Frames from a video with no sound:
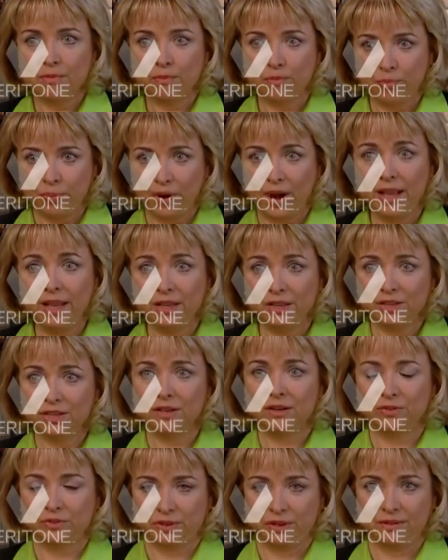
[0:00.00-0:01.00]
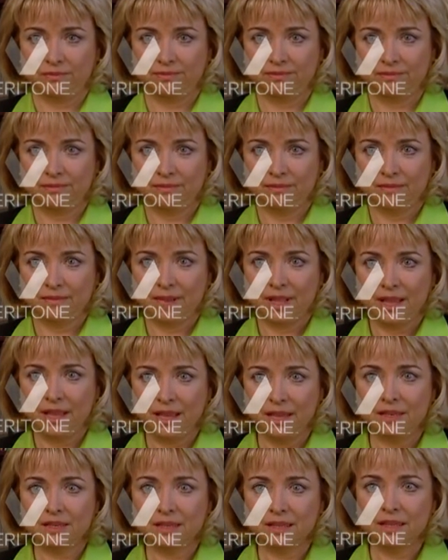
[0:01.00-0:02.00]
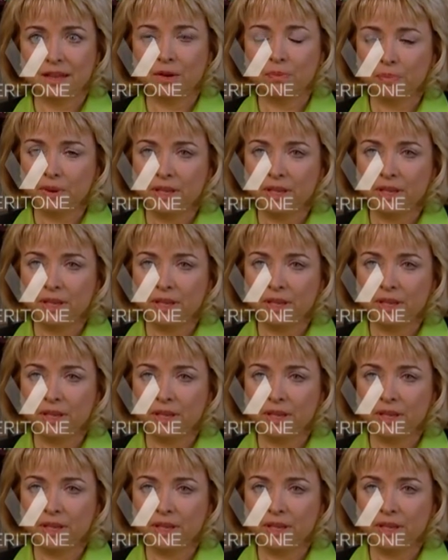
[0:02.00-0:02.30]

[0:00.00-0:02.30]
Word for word: bright children into their